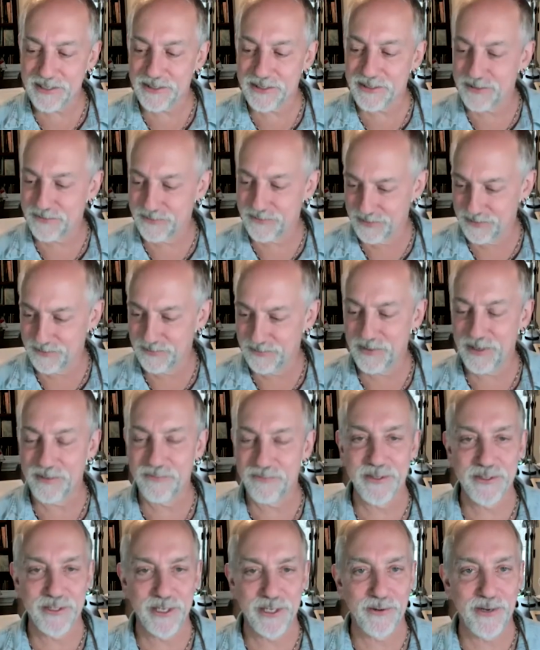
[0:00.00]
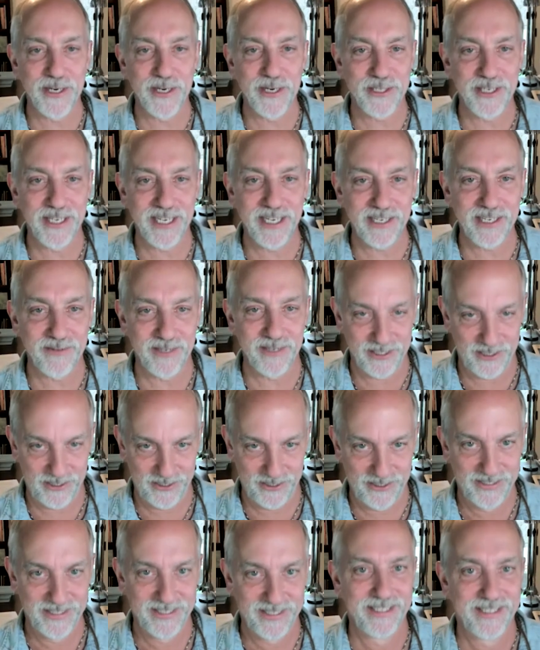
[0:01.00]
deal of the, of the generation ahead of
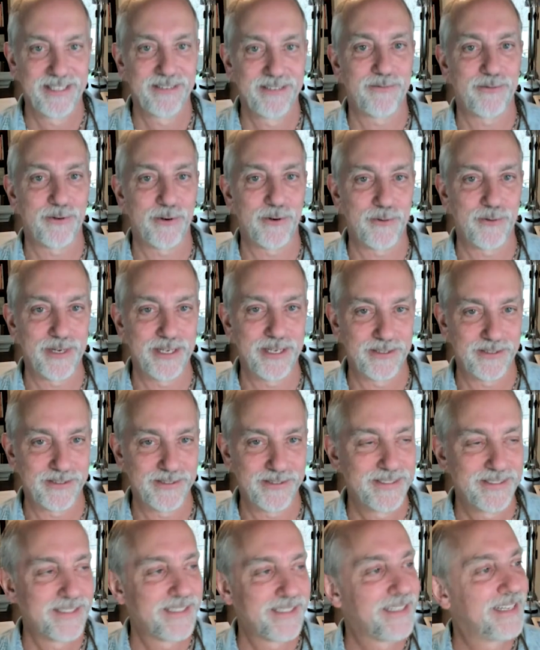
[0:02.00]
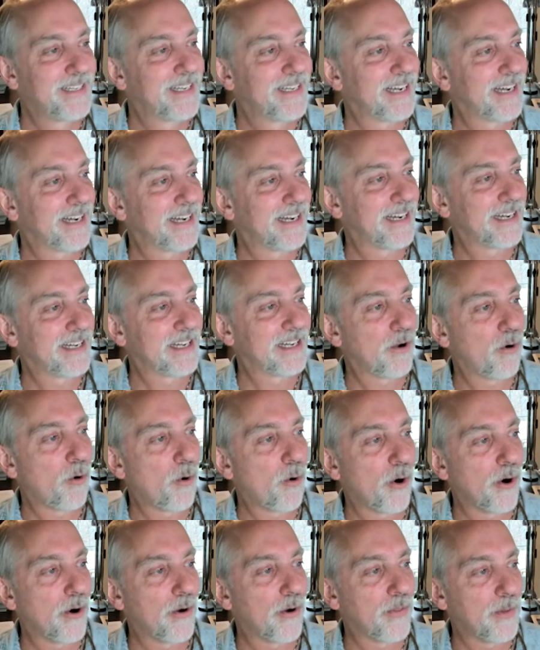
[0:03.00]
us for real. Uh,
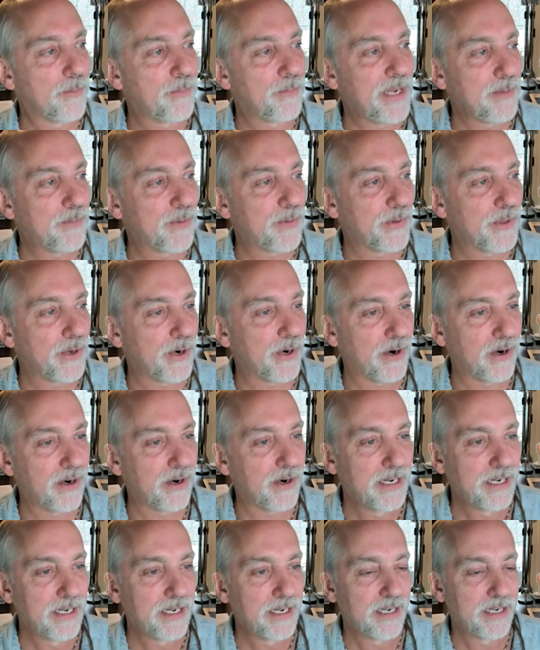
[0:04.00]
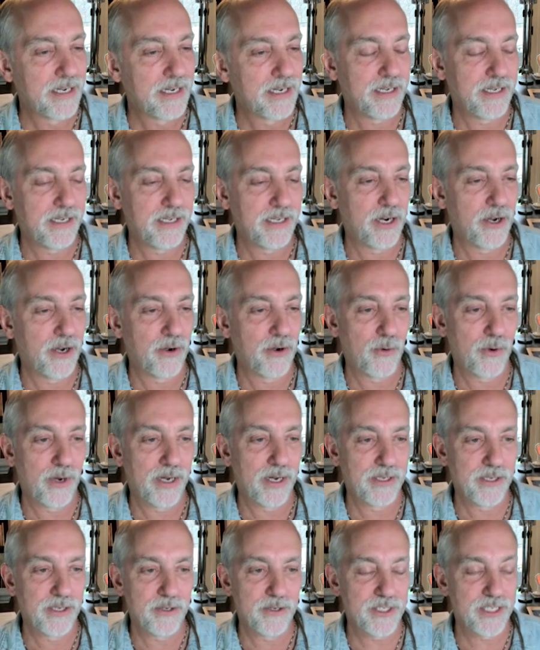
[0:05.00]
or the people that are, you
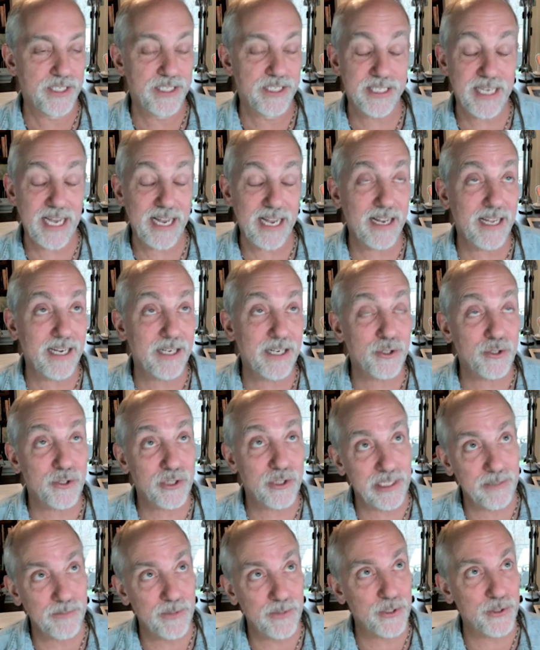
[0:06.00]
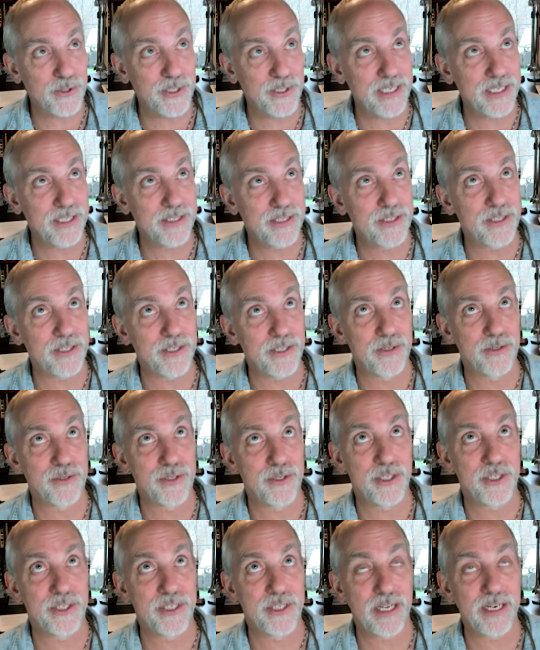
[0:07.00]
know, uh, using satellite telemetry
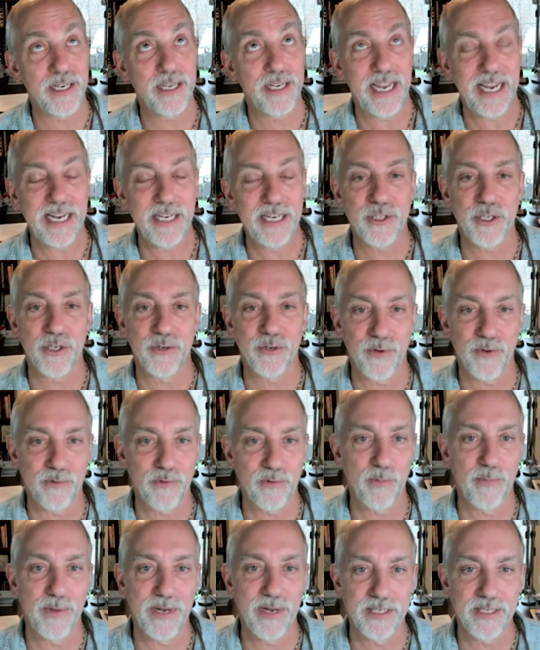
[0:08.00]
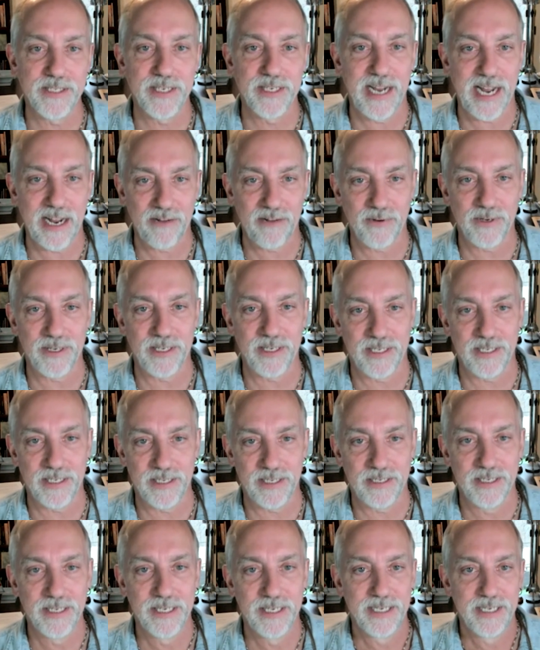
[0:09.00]
to study ancient riverbeds in
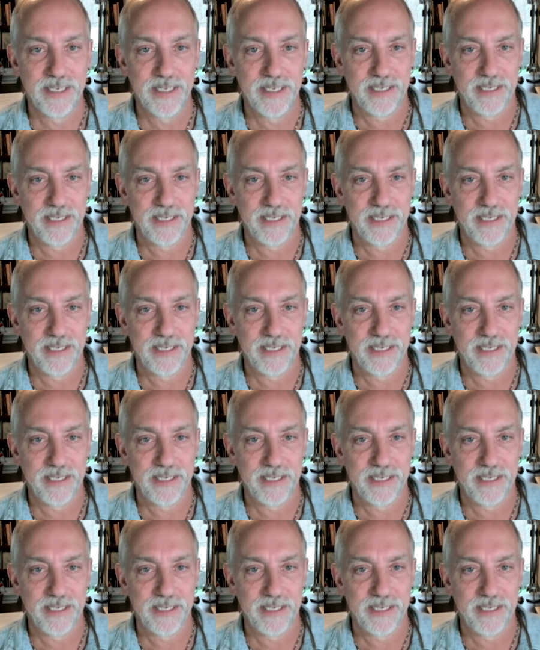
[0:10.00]
Africa